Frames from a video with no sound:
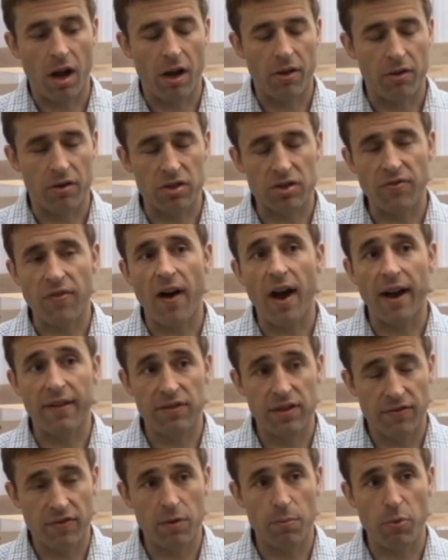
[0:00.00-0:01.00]
There's
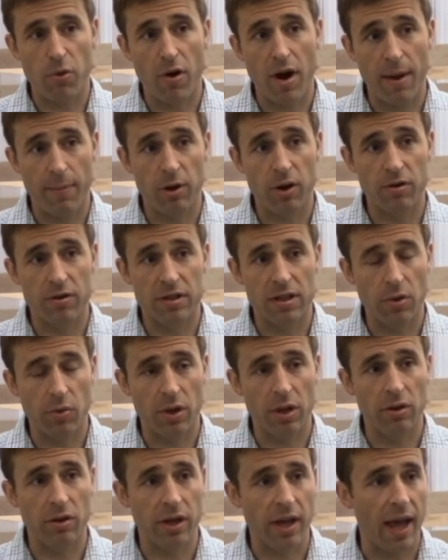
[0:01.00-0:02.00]
5 different parameters that
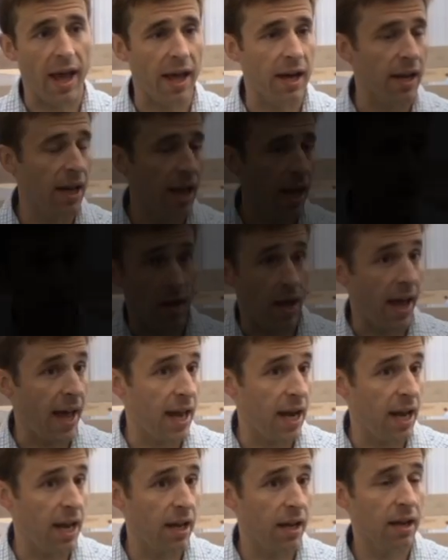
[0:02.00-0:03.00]
we look at: the
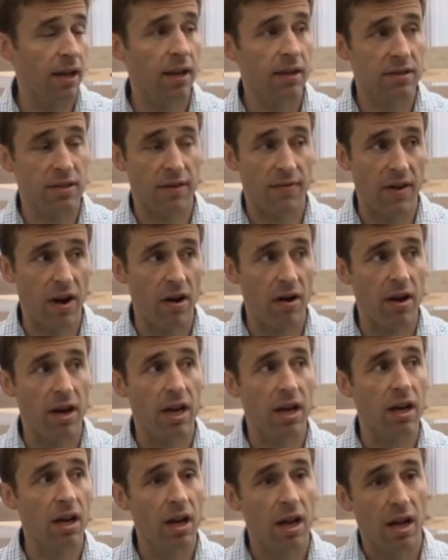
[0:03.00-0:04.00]
headache
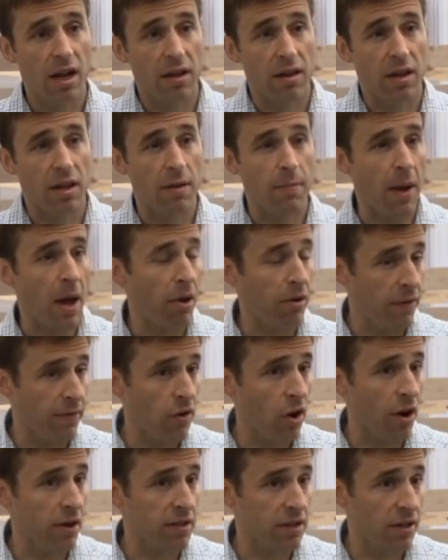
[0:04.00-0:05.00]
severity, the amount of
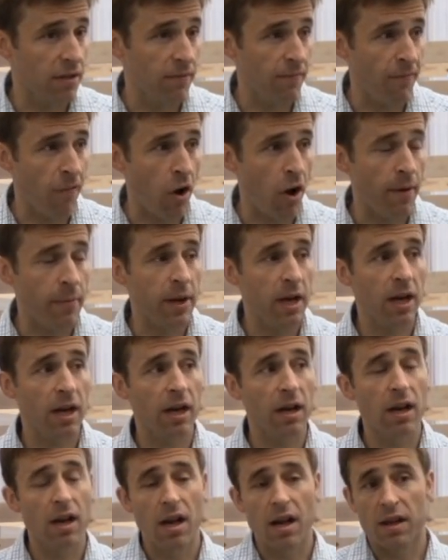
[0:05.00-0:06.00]
nausea and
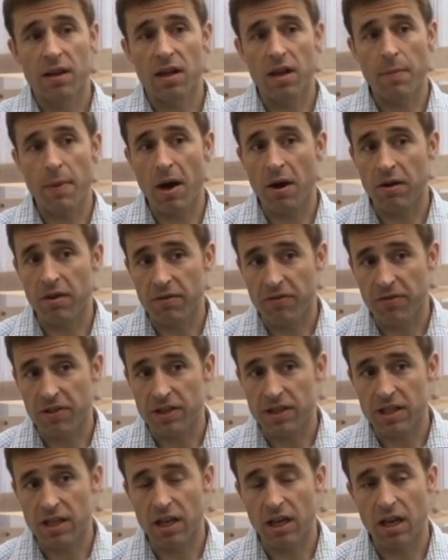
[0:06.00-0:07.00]
vomiting, the amount of
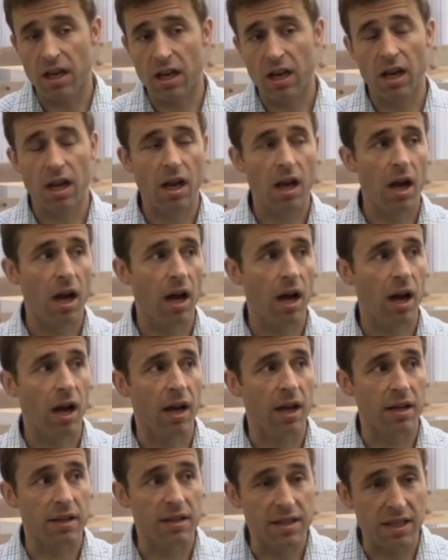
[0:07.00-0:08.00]
fatigue,
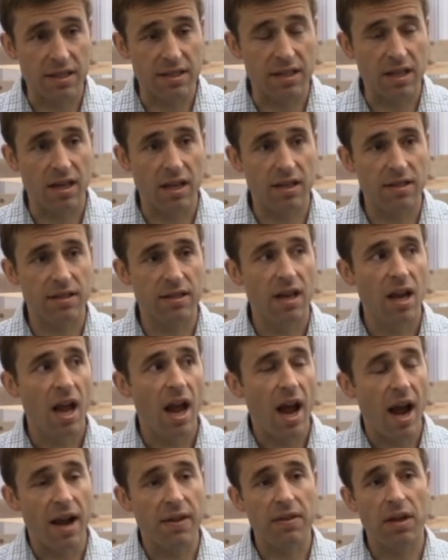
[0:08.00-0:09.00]
dizziness,
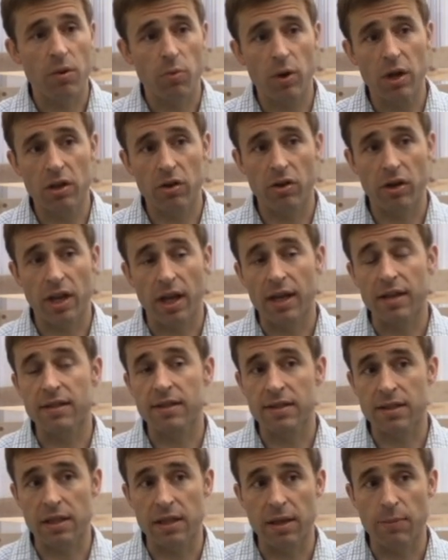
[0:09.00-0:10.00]
and then we look at
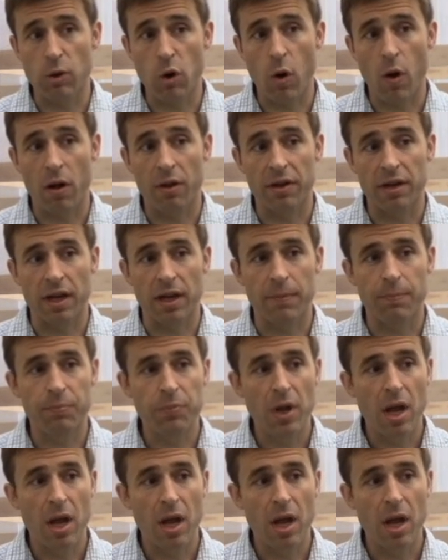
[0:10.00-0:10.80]
sleep quality.